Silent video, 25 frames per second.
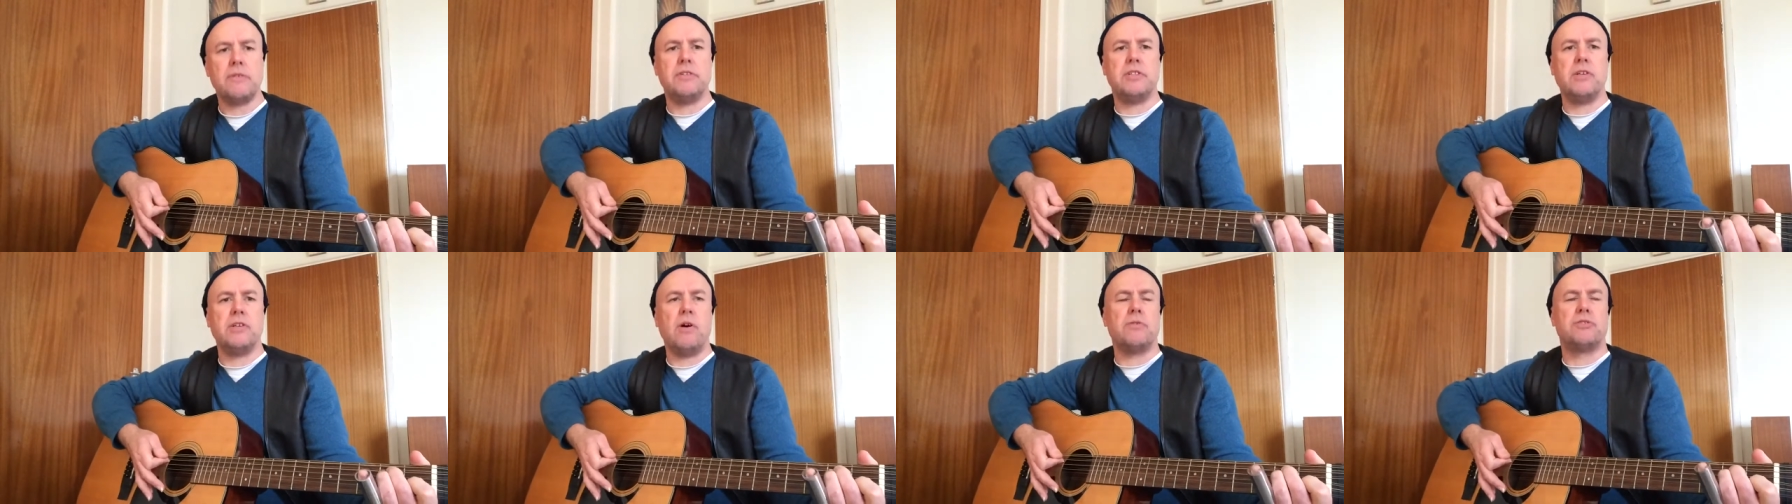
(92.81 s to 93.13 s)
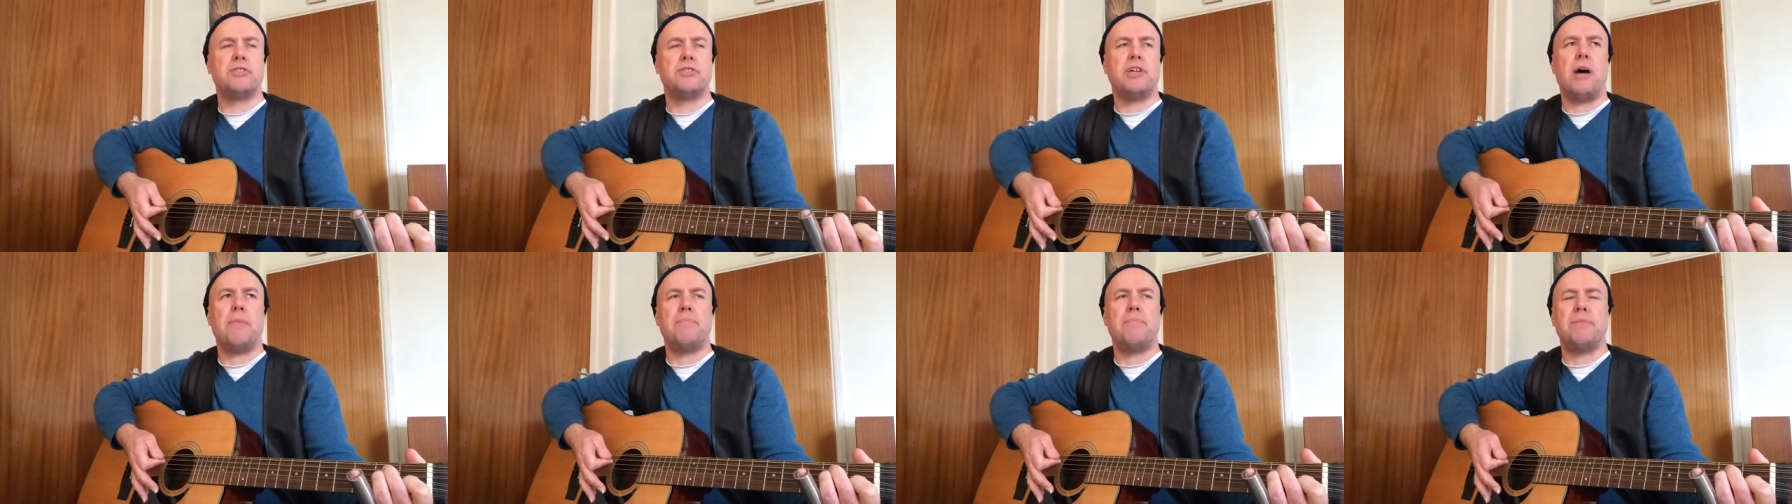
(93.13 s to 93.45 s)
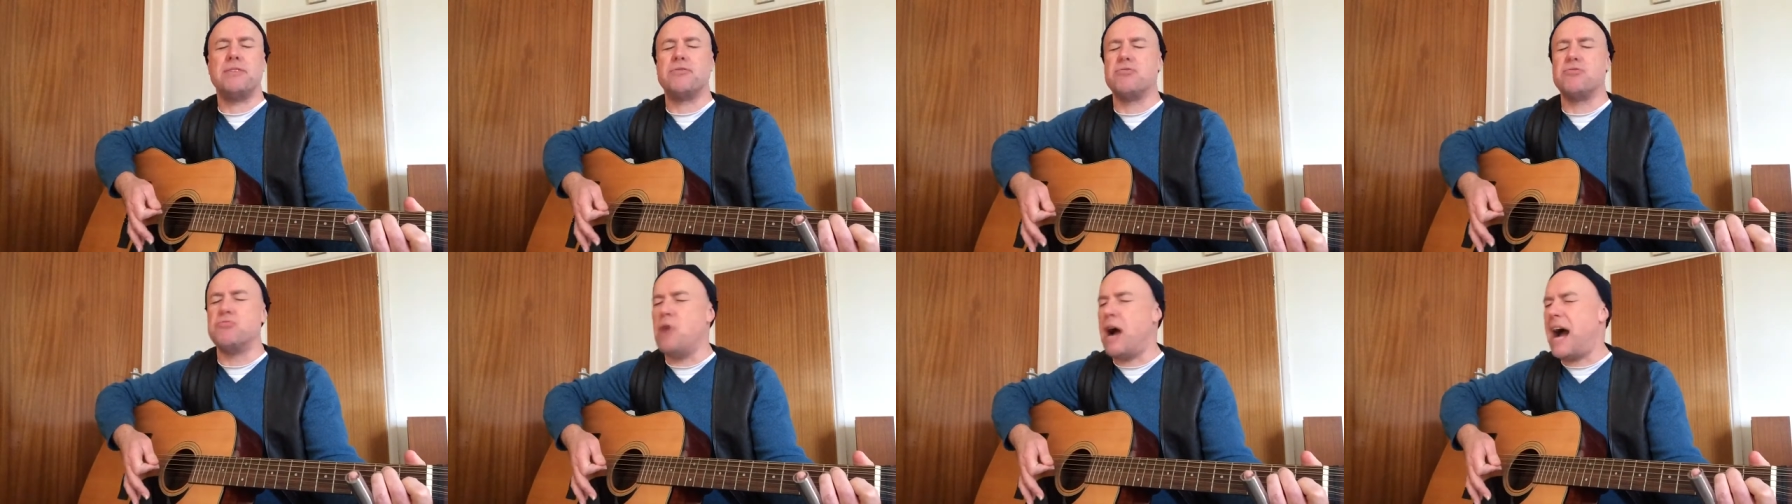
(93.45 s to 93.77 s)
you don't stop
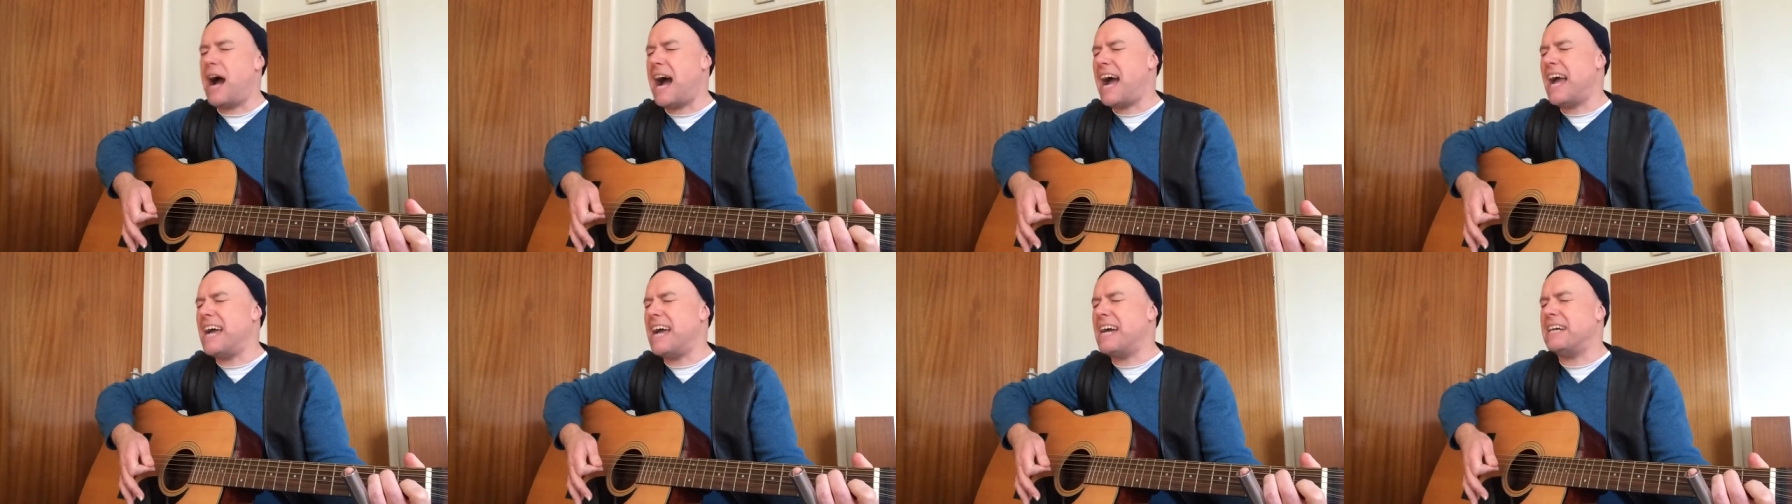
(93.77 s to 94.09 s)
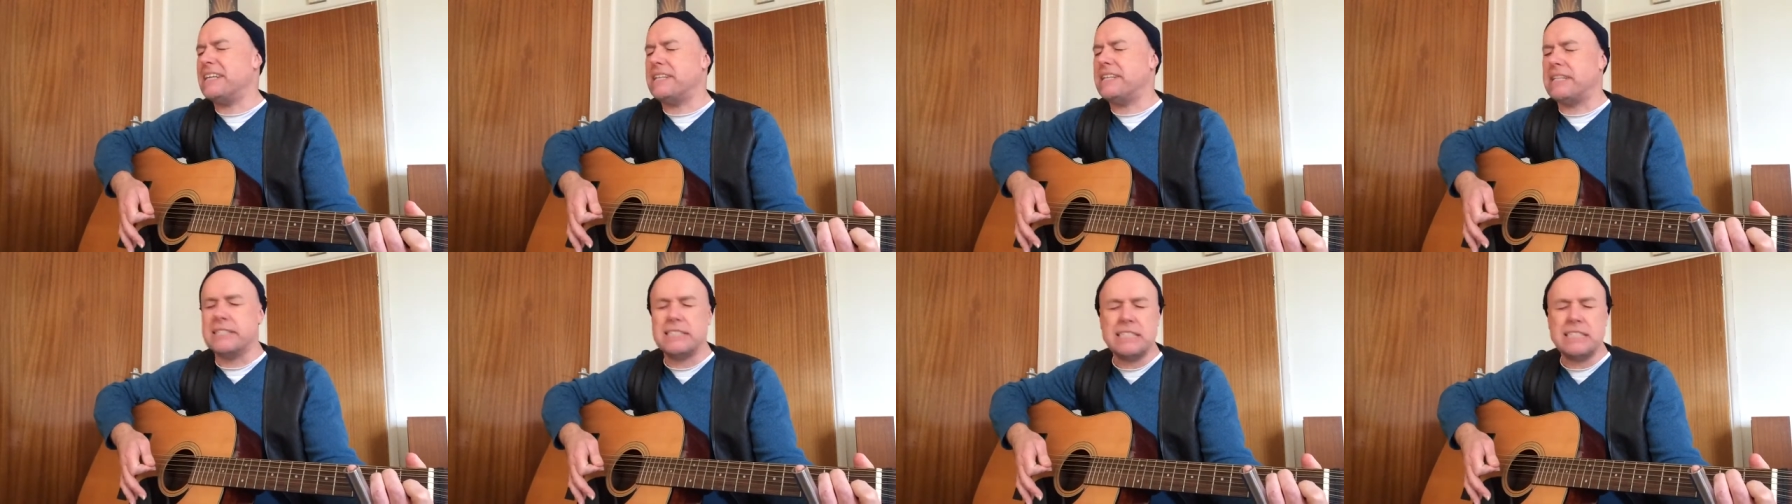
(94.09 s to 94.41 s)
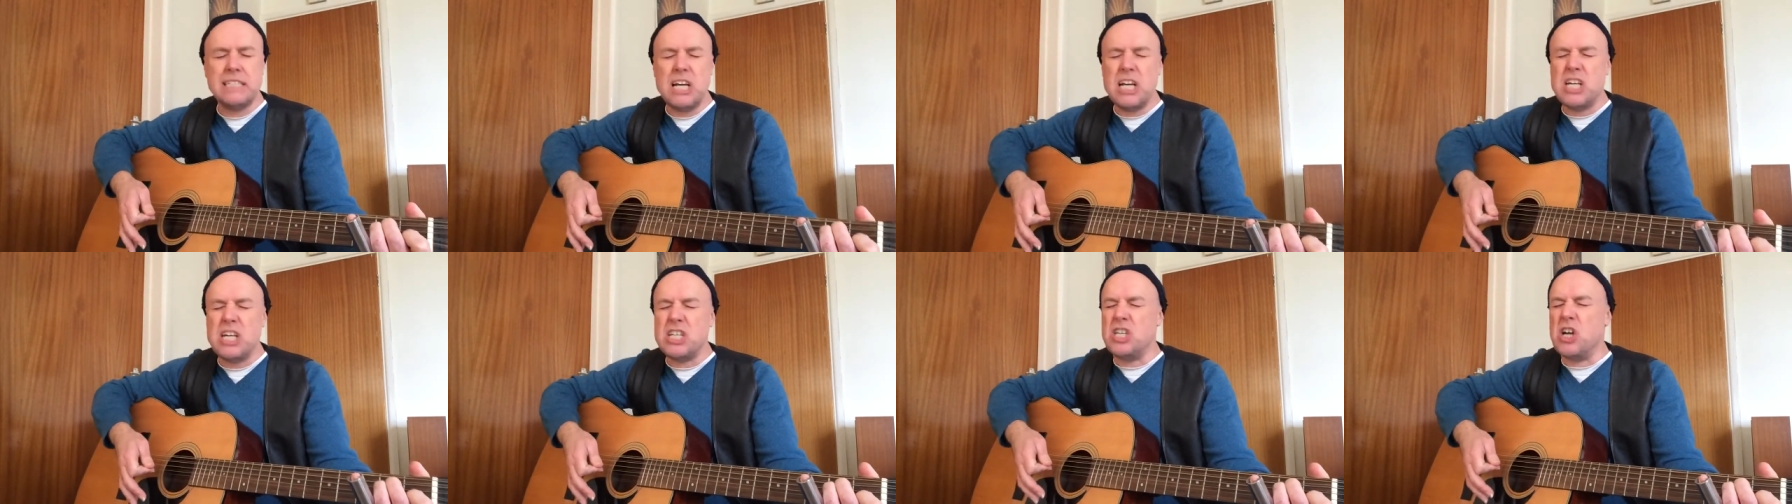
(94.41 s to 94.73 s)
this riot,
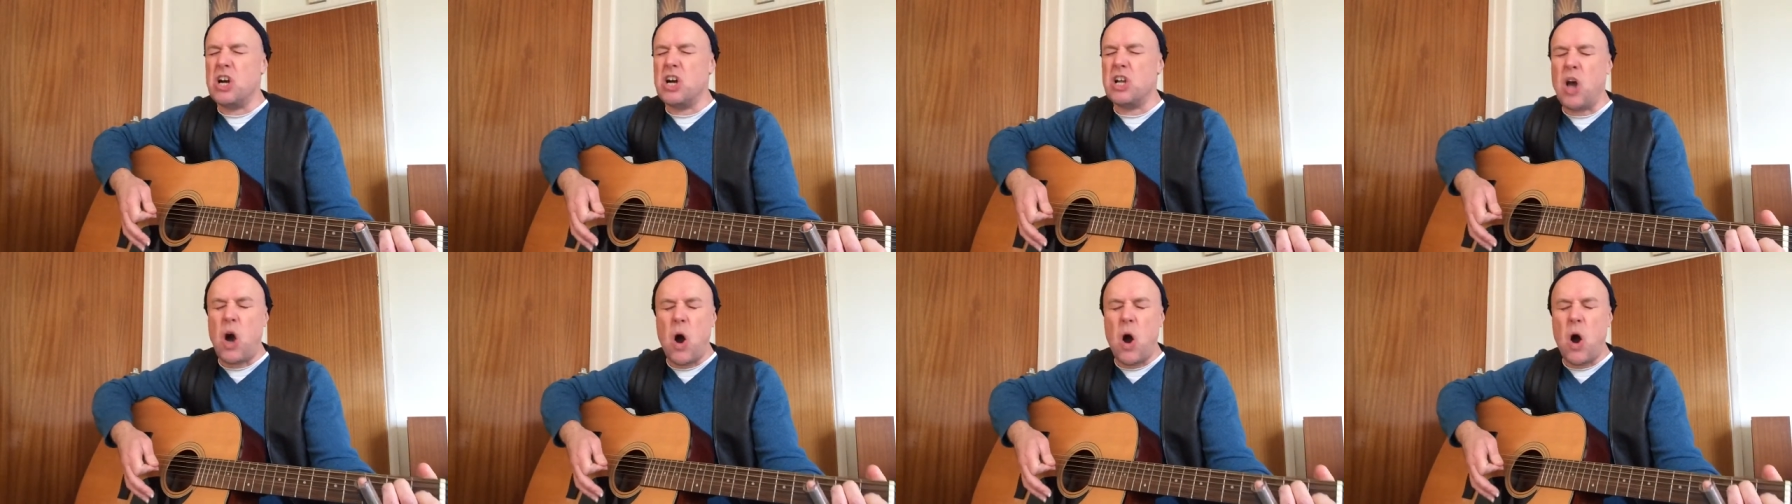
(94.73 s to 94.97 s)
you'll